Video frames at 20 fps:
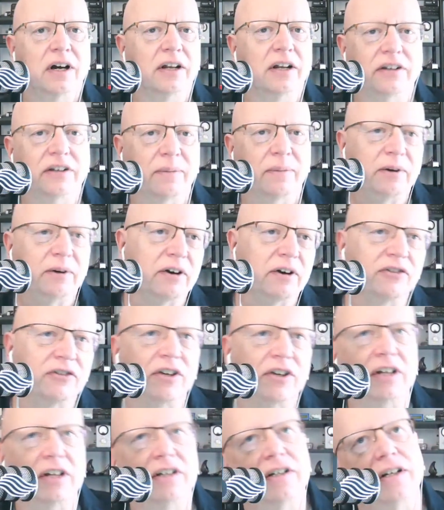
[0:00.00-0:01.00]
uh,
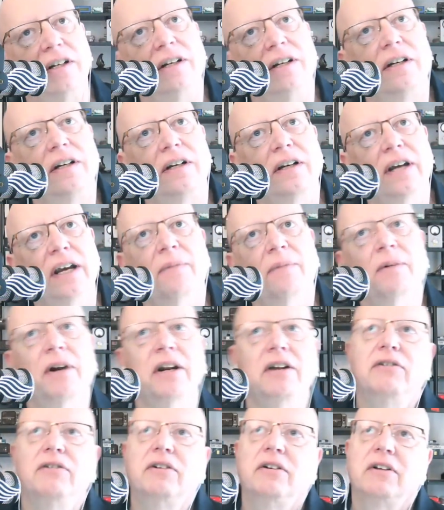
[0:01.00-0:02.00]
WSJT, Ham
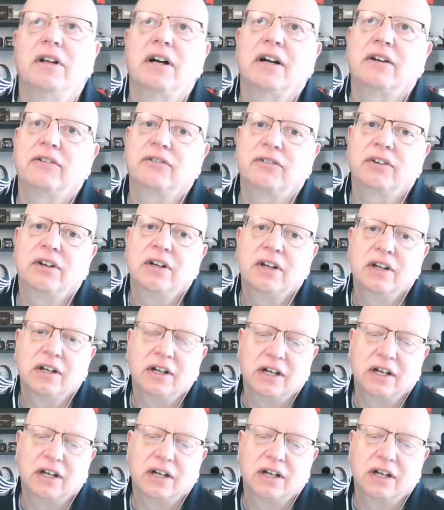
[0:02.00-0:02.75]
Radio Deluxe,